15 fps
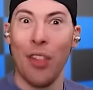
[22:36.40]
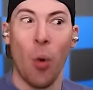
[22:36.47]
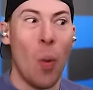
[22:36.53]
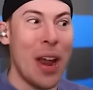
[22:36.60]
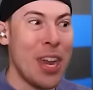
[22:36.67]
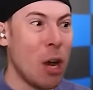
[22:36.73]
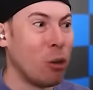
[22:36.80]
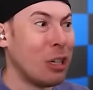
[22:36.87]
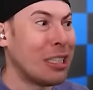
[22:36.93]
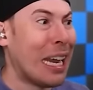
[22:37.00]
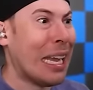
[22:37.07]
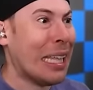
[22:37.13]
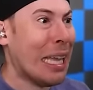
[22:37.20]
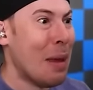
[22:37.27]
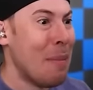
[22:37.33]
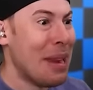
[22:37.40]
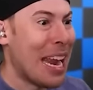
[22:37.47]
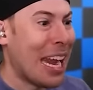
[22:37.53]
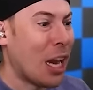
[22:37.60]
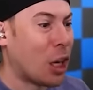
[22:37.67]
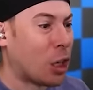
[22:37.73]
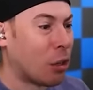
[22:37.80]
in the window just
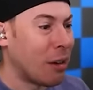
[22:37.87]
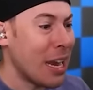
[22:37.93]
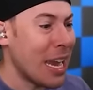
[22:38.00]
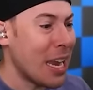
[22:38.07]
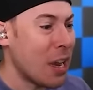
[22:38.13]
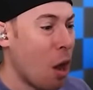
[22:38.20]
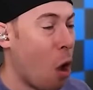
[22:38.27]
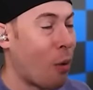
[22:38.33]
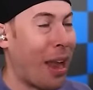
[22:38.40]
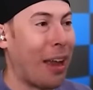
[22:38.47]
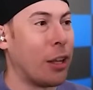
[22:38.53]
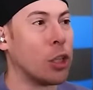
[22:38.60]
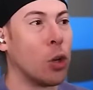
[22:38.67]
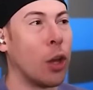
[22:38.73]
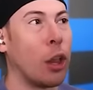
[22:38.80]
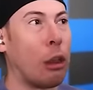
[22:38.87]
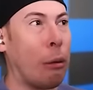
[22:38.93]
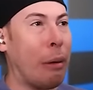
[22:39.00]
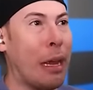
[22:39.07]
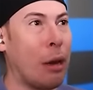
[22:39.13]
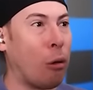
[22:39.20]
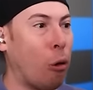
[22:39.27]
eliminated Green. Okay, there's only
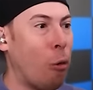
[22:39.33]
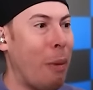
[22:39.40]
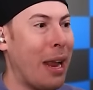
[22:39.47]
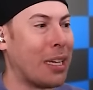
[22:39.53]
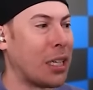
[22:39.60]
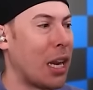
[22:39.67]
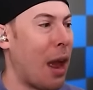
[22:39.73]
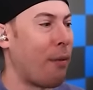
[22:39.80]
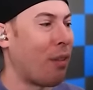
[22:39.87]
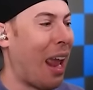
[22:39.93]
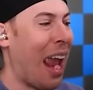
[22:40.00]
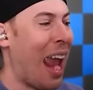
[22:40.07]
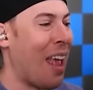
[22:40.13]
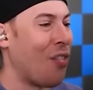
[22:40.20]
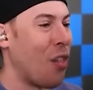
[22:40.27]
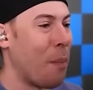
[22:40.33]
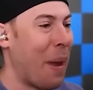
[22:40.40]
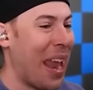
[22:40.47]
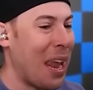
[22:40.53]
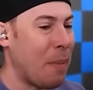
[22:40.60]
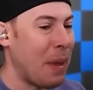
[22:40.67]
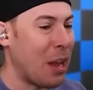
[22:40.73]
3 crewmates left and the
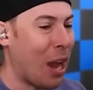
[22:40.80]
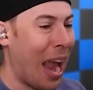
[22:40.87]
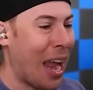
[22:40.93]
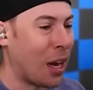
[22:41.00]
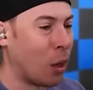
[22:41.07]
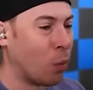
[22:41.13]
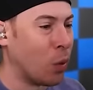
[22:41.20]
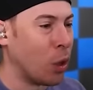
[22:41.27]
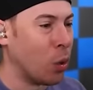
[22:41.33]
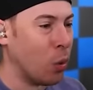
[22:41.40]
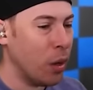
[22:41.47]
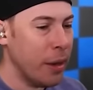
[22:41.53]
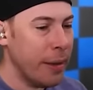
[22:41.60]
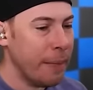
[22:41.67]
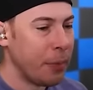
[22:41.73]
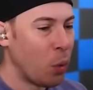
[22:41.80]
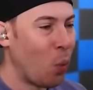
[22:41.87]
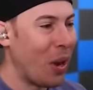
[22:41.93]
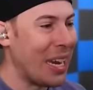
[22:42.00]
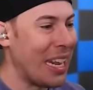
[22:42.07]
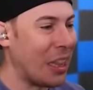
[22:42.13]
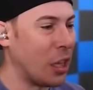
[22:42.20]
baby kangaroo.
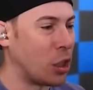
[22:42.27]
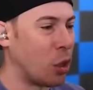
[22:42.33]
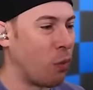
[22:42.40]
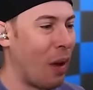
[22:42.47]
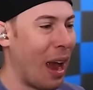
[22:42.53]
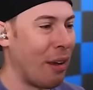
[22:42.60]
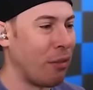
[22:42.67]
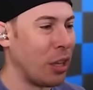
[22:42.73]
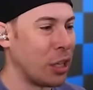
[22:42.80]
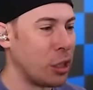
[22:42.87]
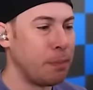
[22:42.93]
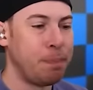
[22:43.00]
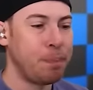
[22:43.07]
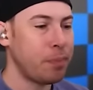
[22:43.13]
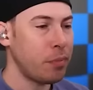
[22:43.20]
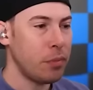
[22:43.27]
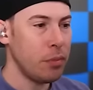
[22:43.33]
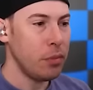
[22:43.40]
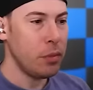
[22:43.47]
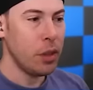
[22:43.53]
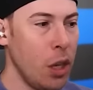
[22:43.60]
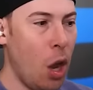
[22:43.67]
We need to survive this.
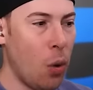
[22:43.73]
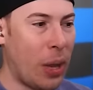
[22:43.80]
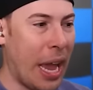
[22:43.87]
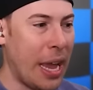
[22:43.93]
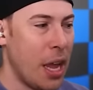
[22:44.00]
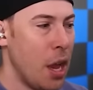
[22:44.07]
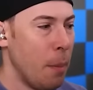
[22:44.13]
Okay,